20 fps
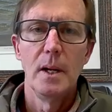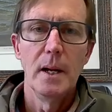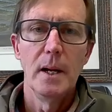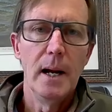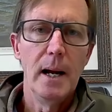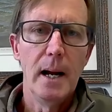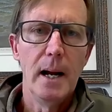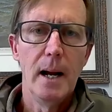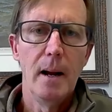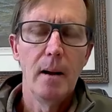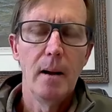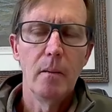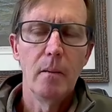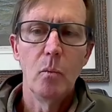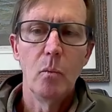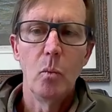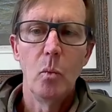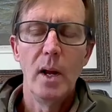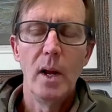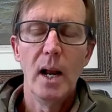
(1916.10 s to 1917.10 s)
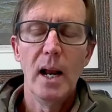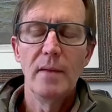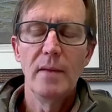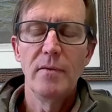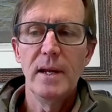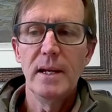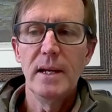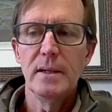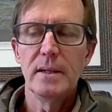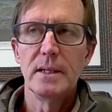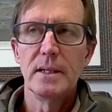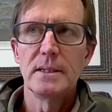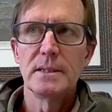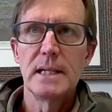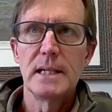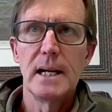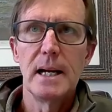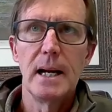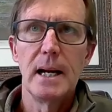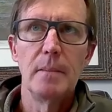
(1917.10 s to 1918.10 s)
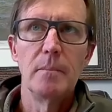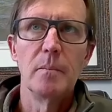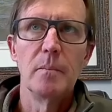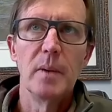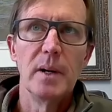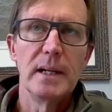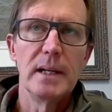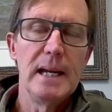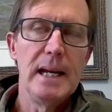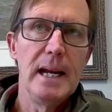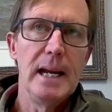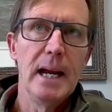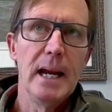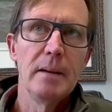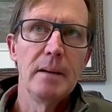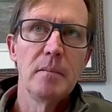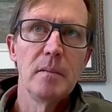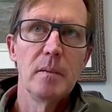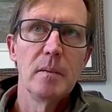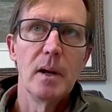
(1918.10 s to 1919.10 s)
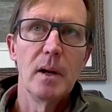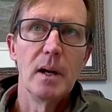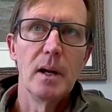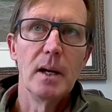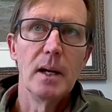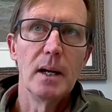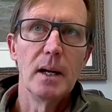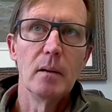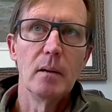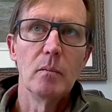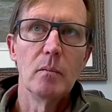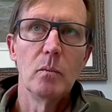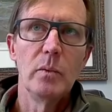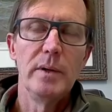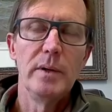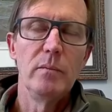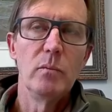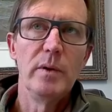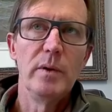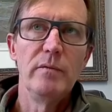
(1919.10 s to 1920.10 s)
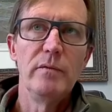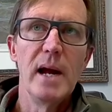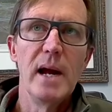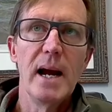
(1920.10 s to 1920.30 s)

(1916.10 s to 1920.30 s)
Well, I think that, again, we've